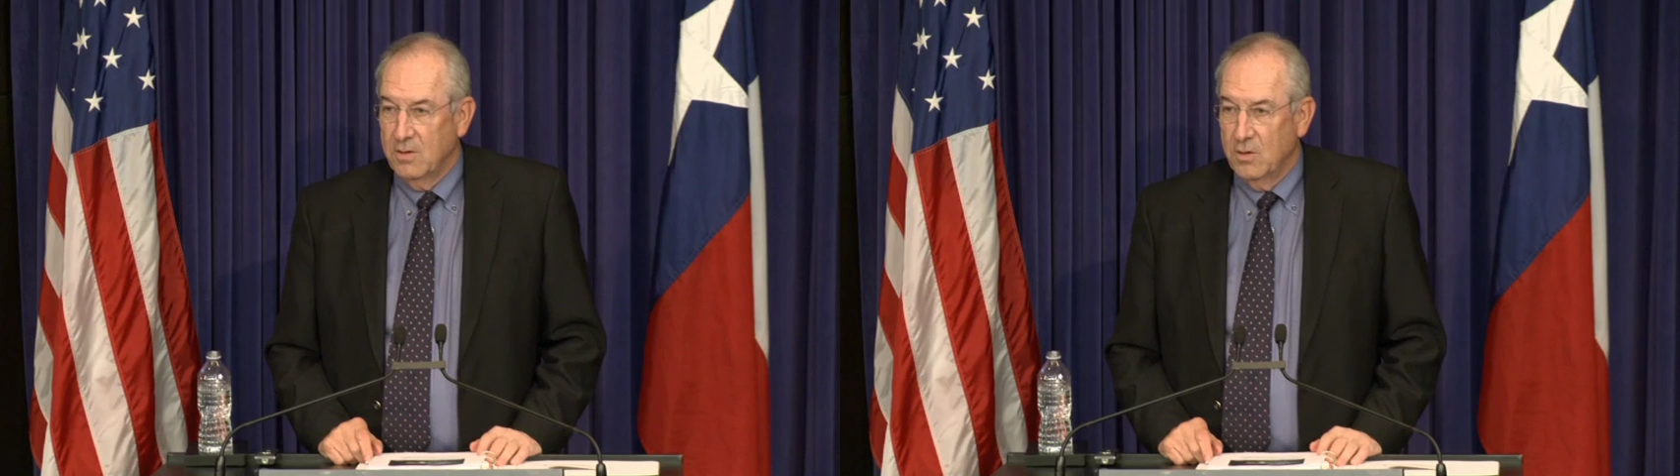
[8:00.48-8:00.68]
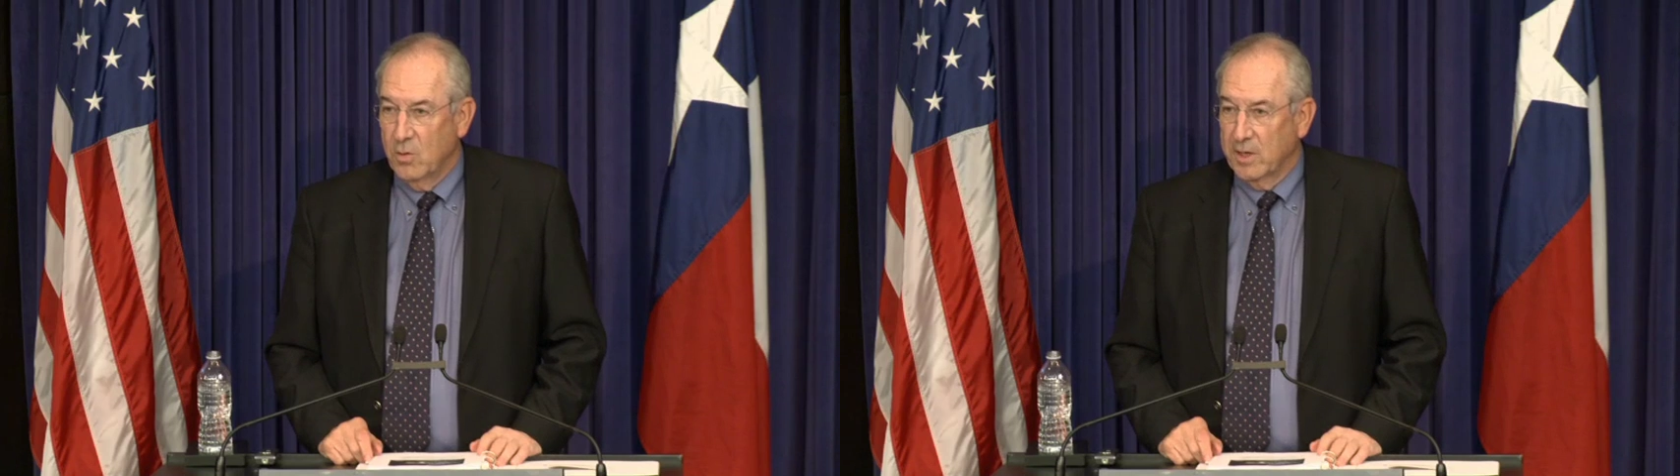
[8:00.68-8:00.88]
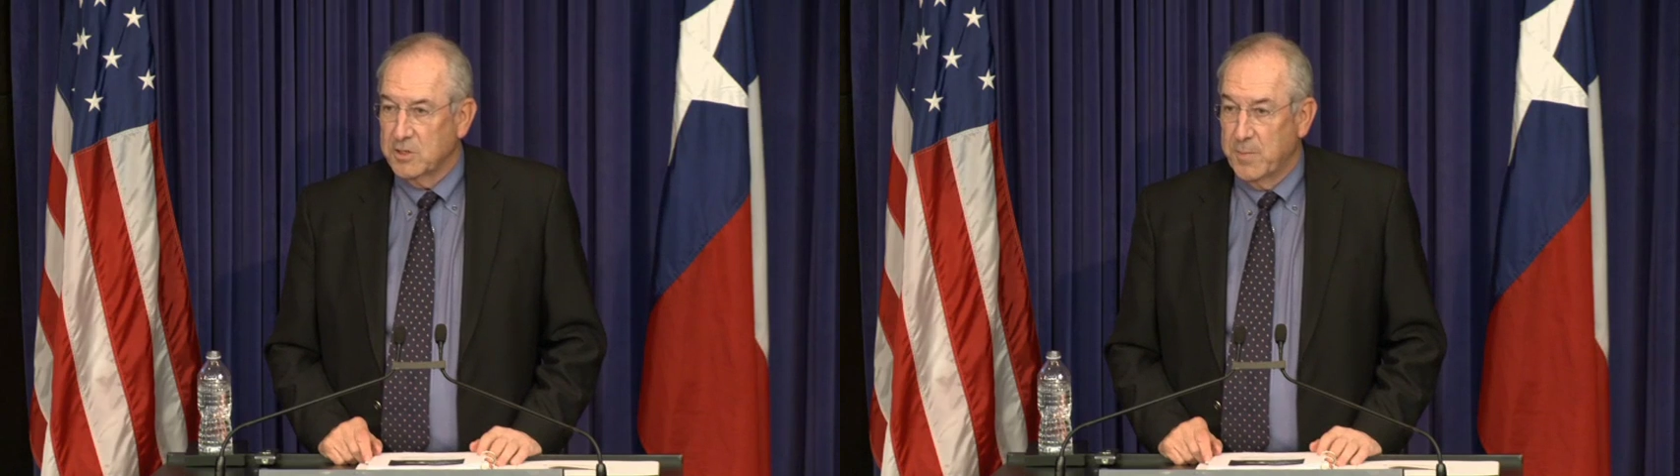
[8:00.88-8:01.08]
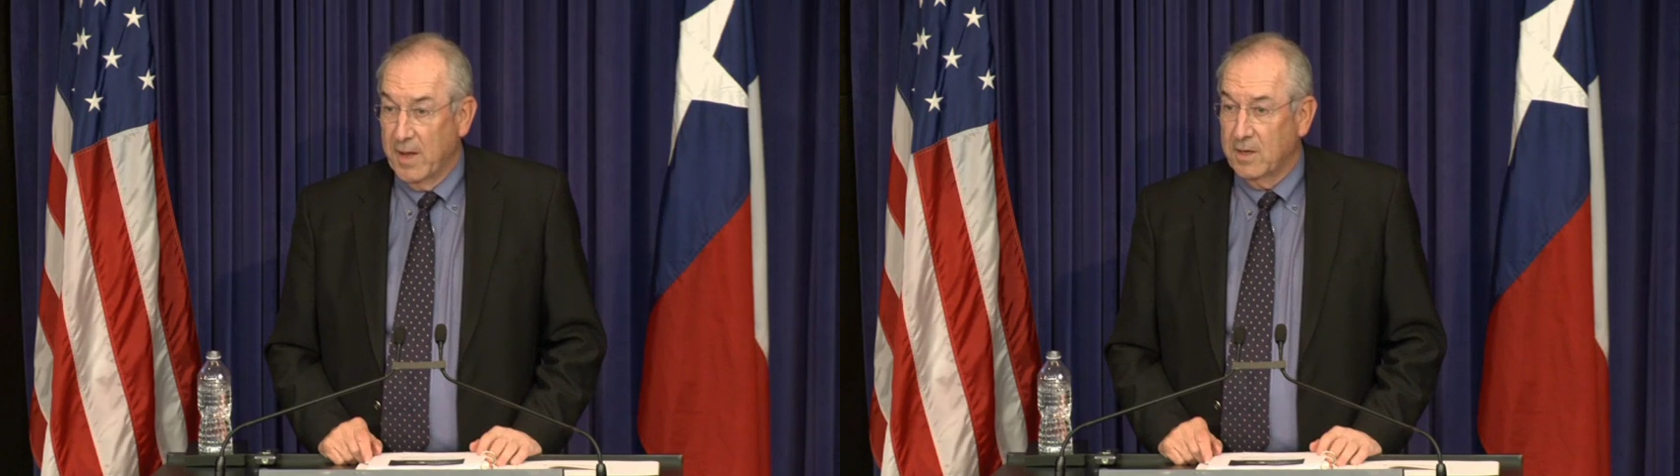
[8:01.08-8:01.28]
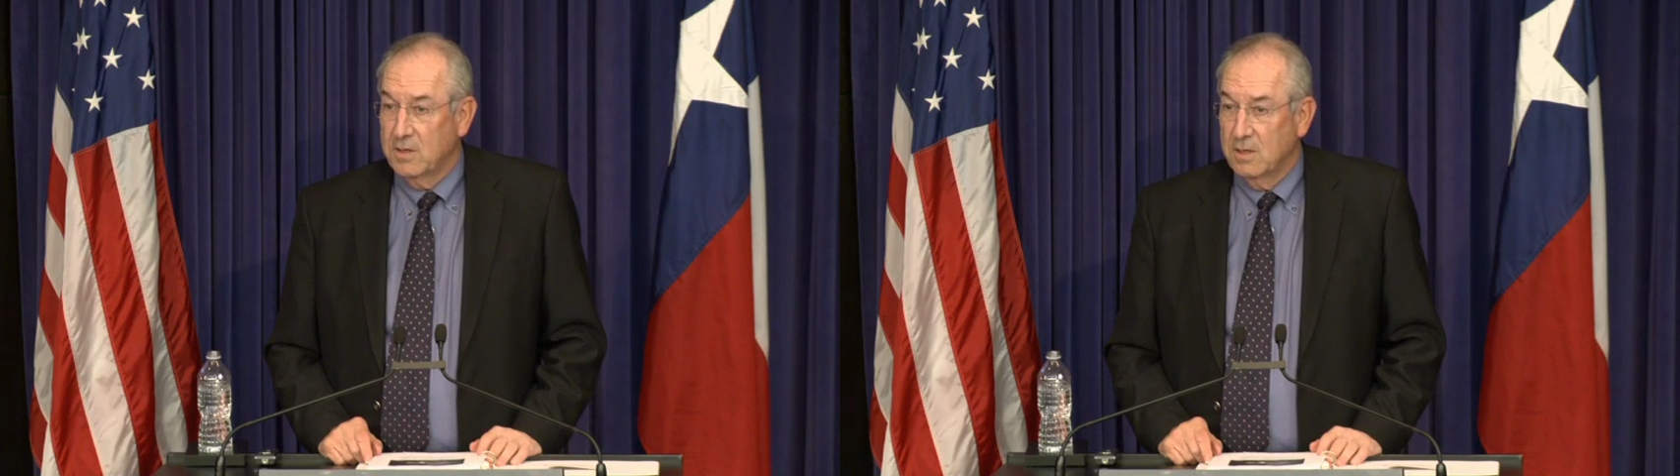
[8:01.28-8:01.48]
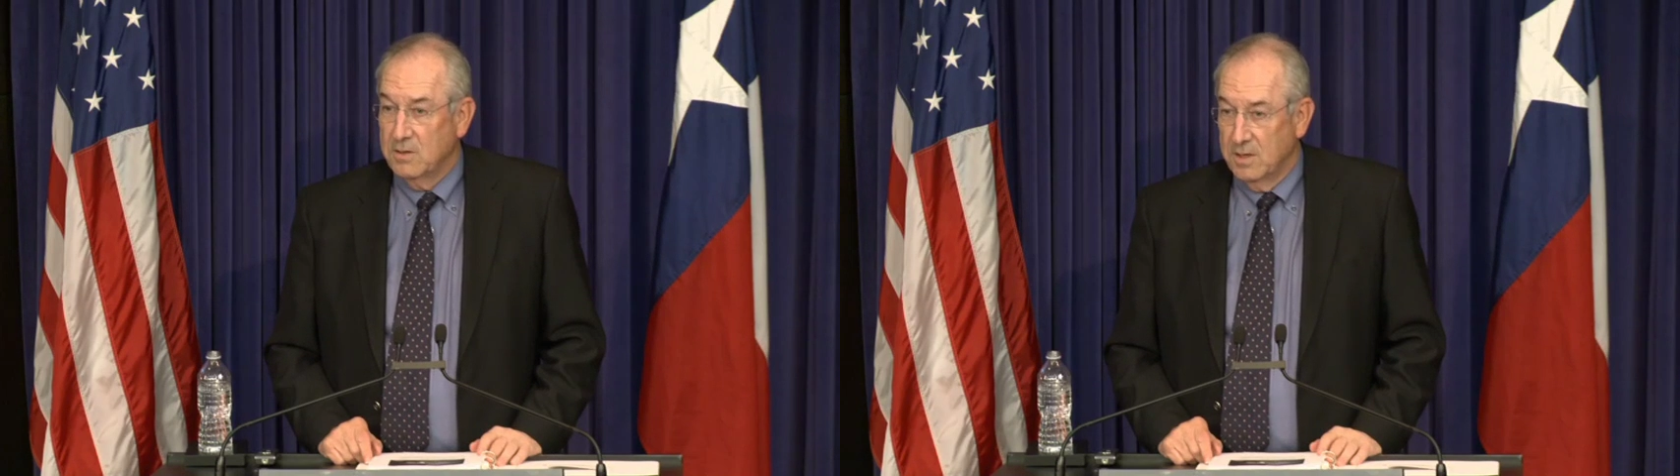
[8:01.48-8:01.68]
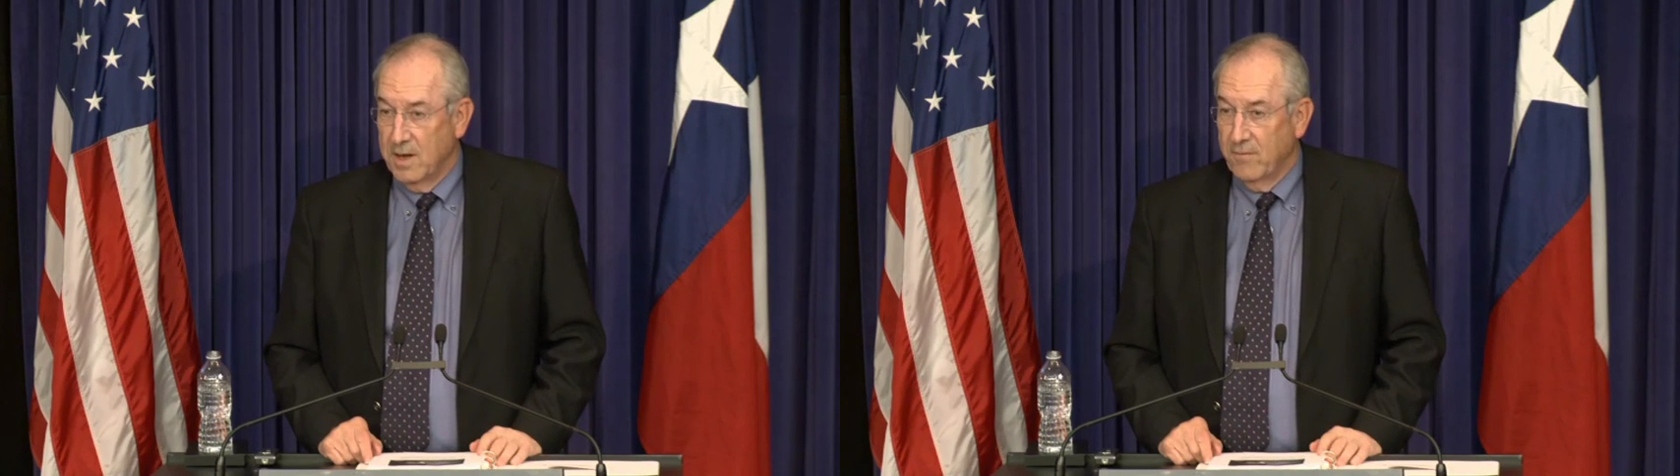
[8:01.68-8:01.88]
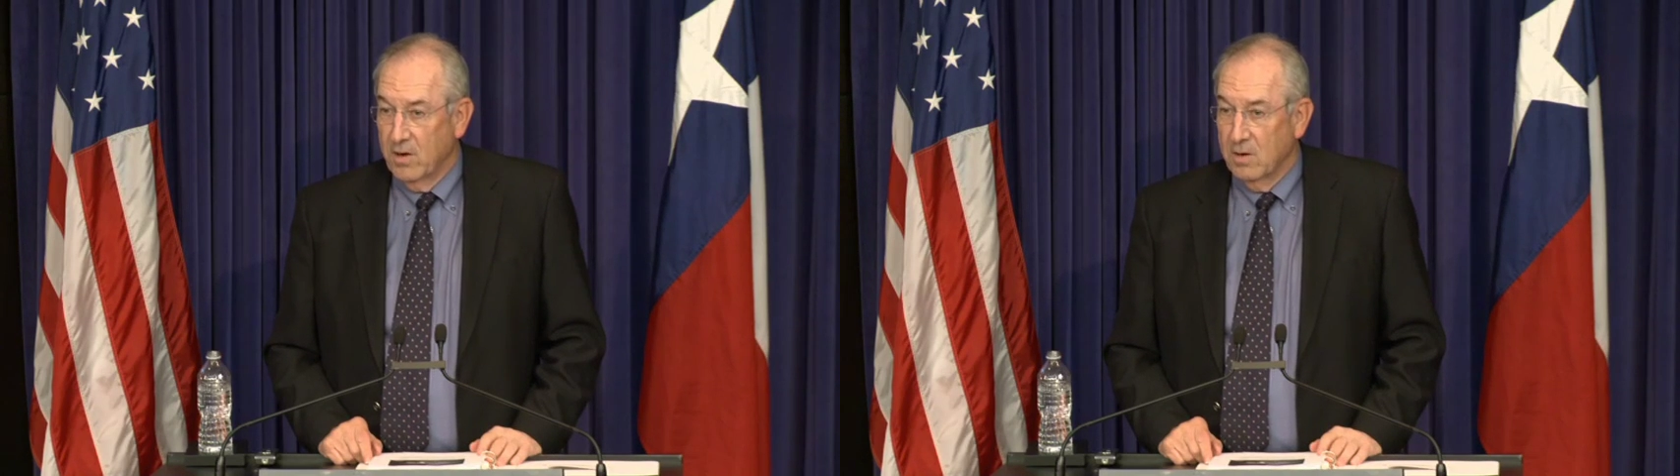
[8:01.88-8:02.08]
you expect to
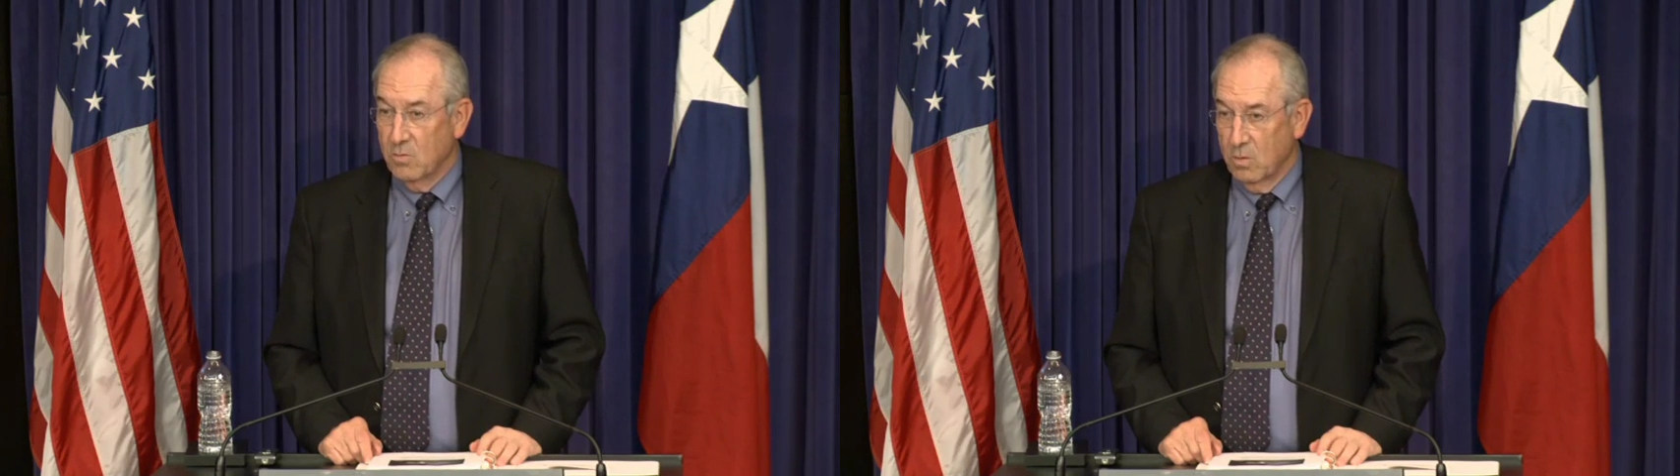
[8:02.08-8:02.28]
never